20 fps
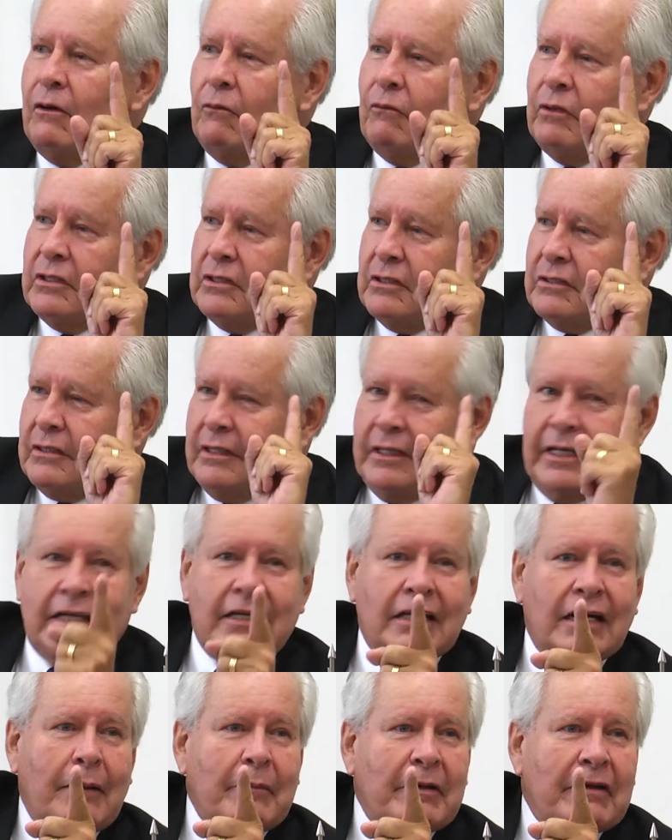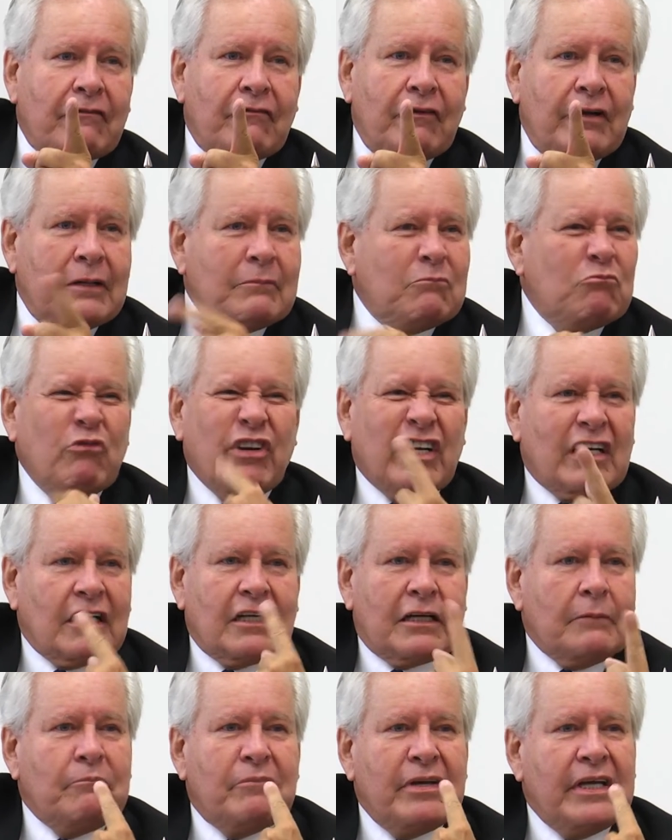which is economic freedom. We can
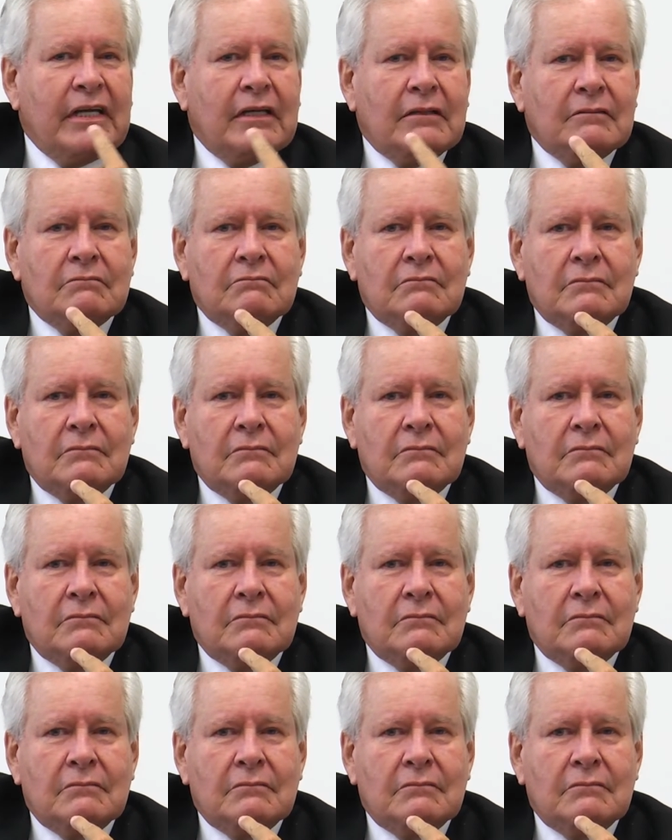compete.